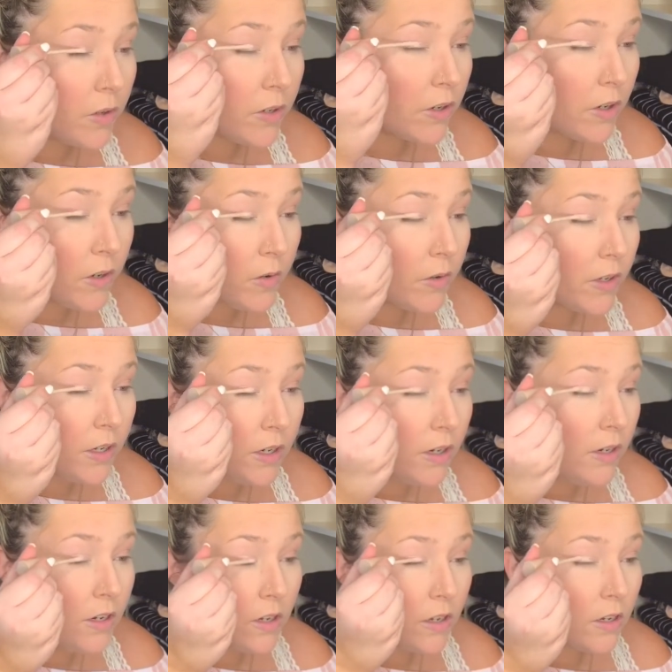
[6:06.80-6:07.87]
go
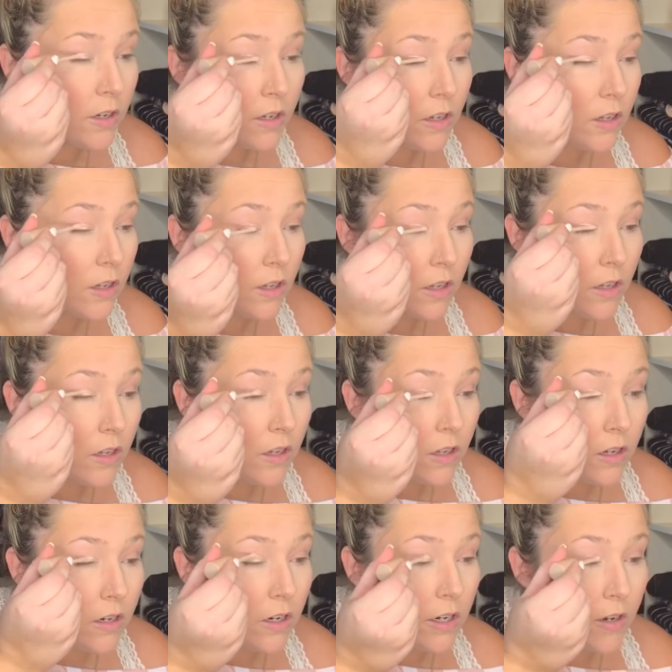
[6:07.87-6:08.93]
in.
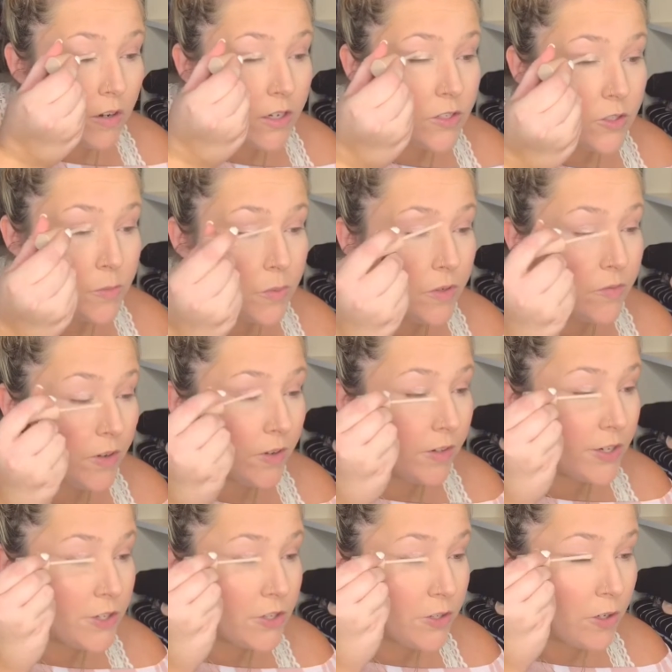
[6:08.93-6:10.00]
Now I do put
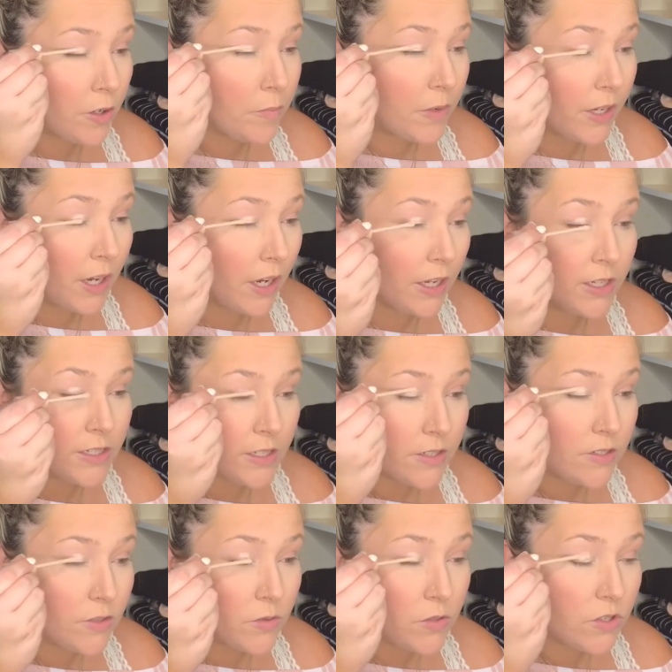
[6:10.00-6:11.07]
foundation on my eyes,
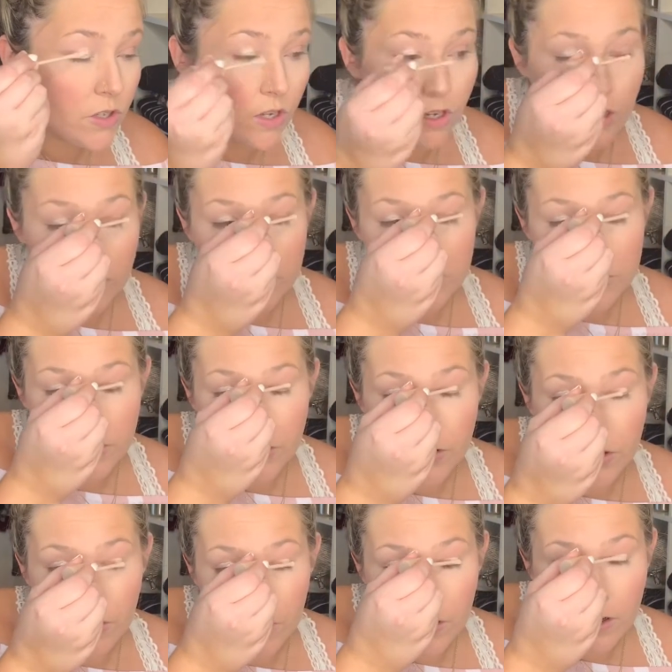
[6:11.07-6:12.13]
as you saw,
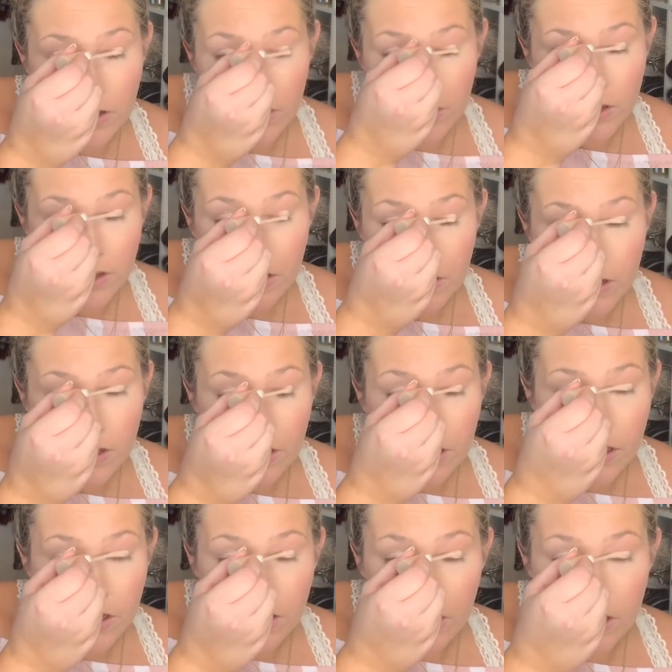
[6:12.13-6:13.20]
so
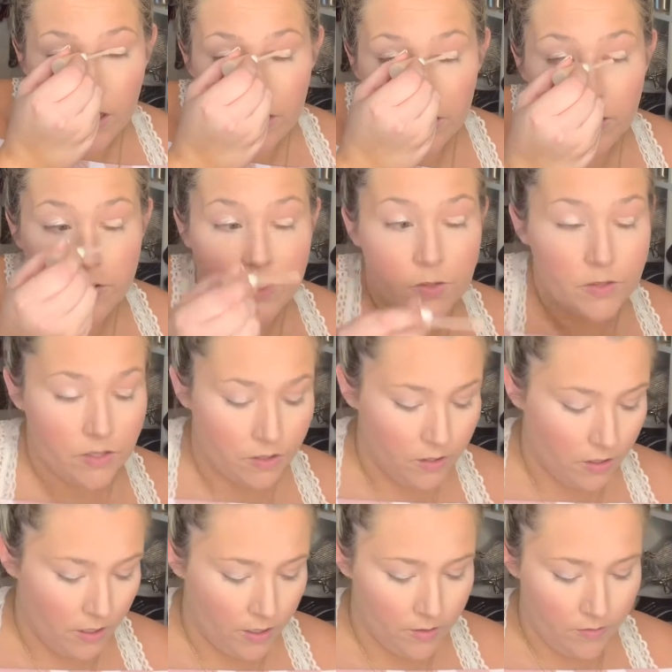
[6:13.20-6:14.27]
I don't use a
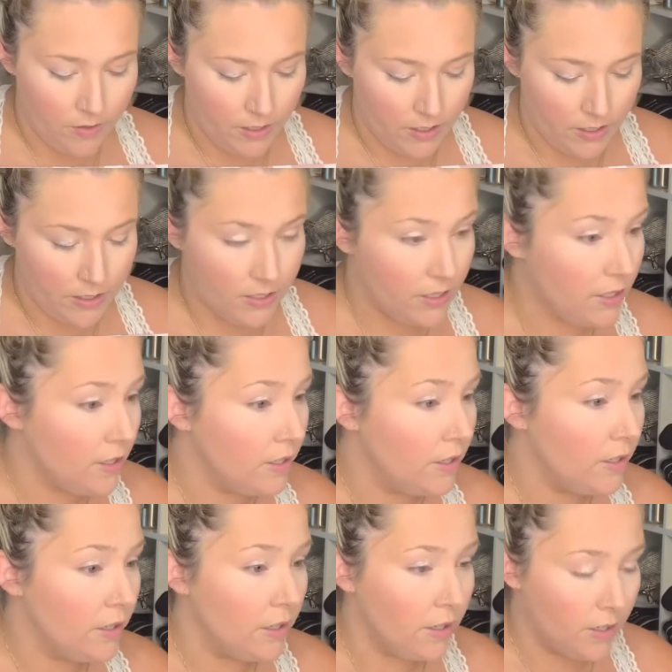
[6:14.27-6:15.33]
lot of this,
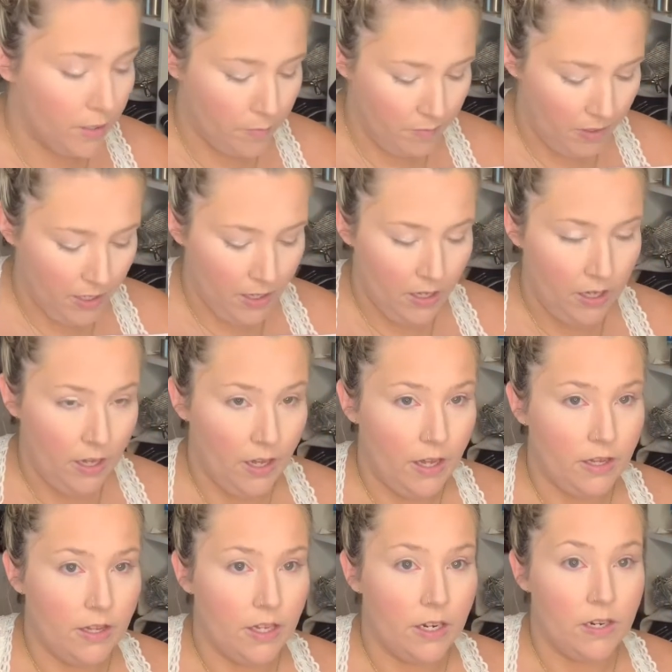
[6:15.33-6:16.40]

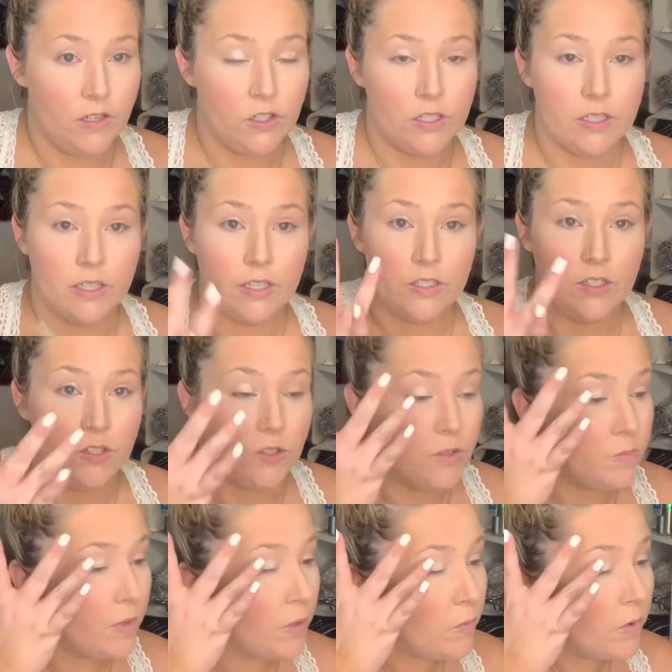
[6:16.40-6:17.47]
and then I just like to use
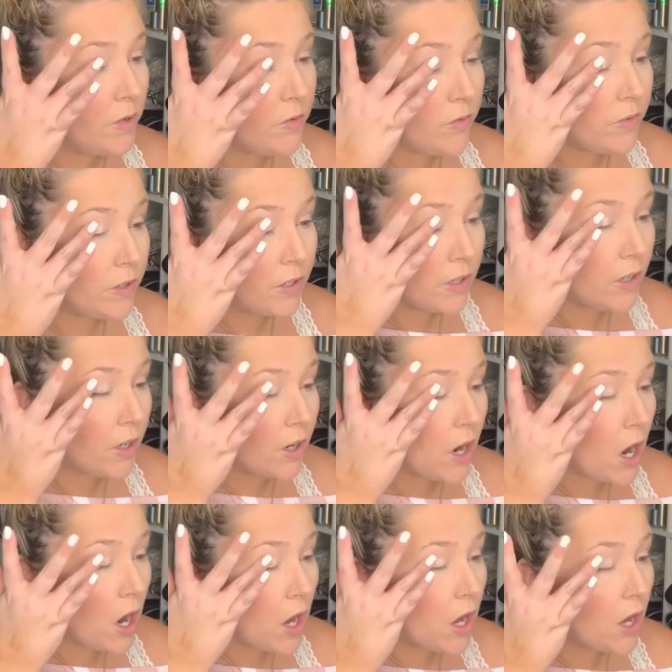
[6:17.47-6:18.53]
my one finger
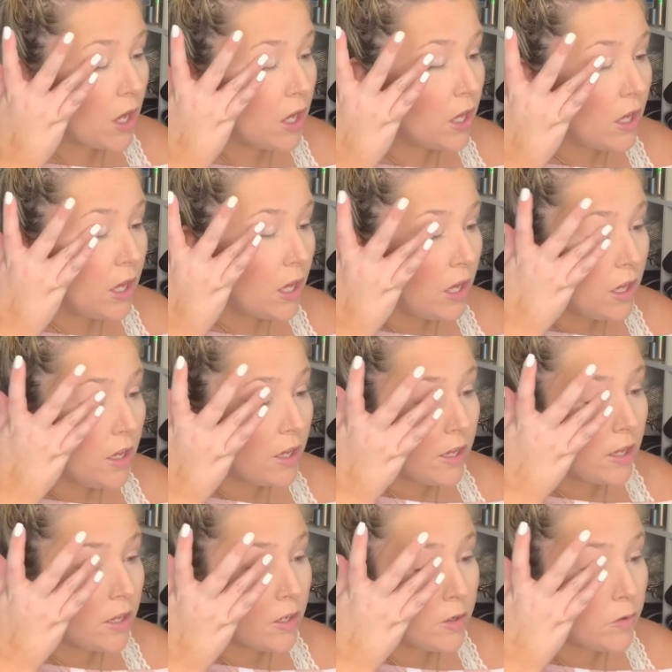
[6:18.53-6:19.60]

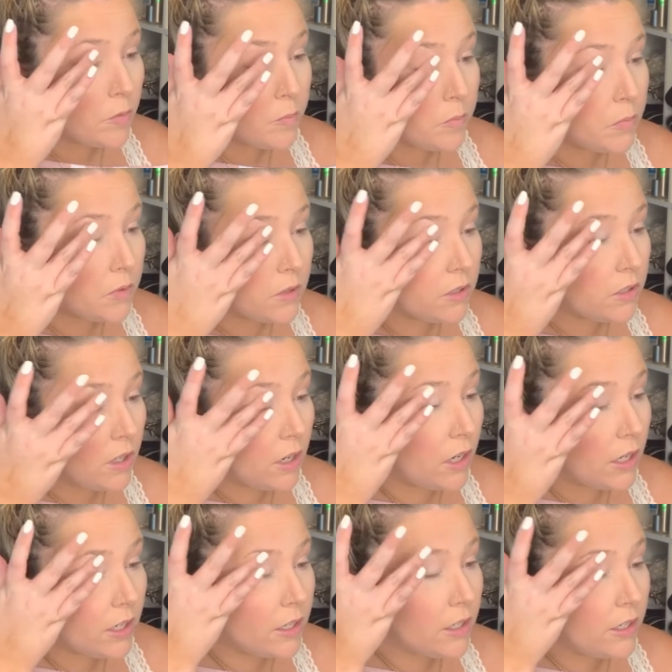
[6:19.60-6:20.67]
and
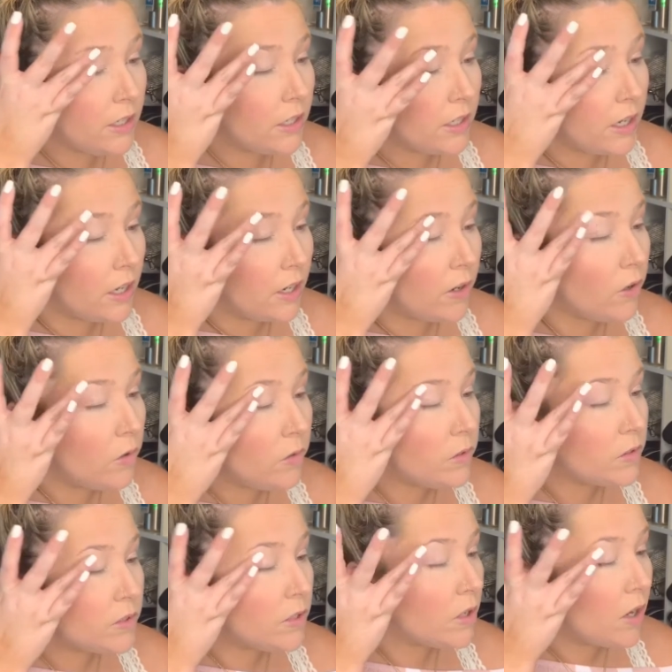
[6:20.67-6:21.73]
blot it out